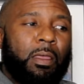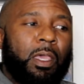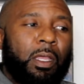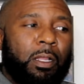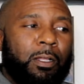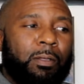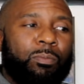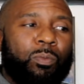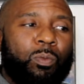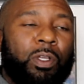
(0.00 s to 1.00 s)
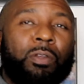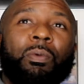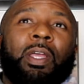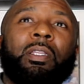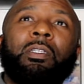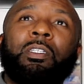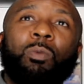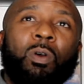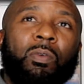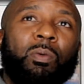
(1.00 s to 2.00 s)
And we directed this
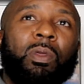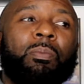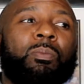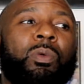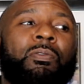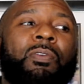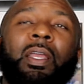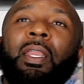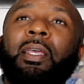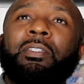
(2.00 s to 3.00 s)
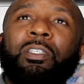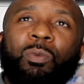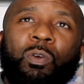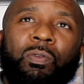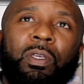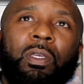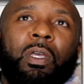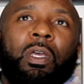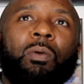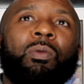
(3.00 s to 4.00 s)
movie. We financed this movie.
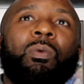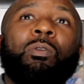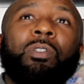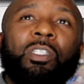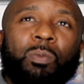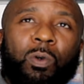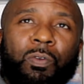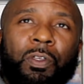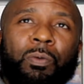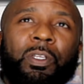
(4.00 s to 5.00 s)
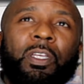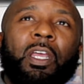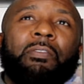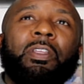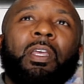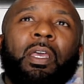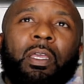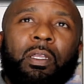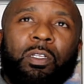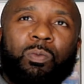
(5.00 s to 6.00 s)
We wrote this movie. We did
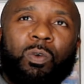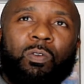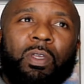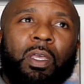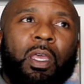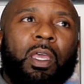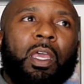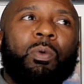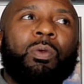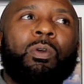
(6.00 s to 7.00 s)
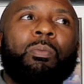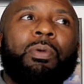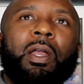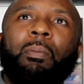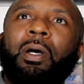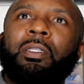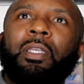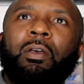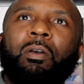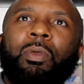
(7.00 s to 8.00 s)
everything in this movie. And we real proud about
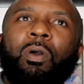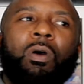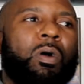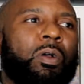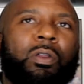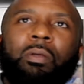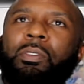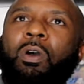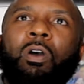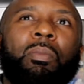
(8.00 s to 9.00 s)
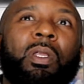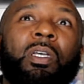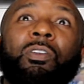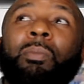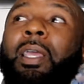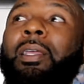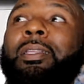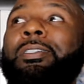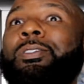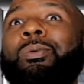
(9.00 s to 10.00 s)
that, homie. All Crips, all Bloods from like at
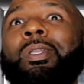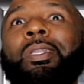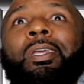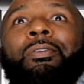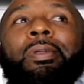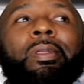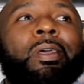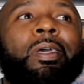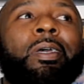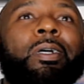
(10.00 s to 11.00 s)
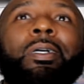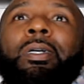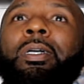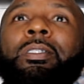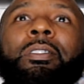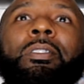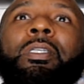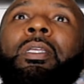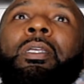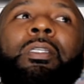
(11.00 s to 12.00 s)
least 20 different hoods and
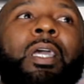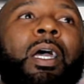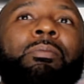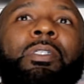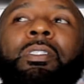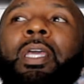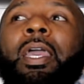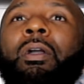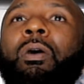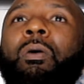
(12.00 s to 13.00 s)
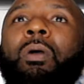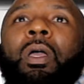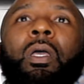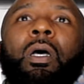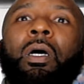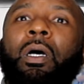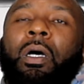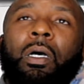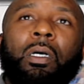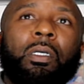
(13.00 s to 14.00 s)
cities. Compton, Dago,
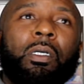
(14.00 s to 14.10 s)
I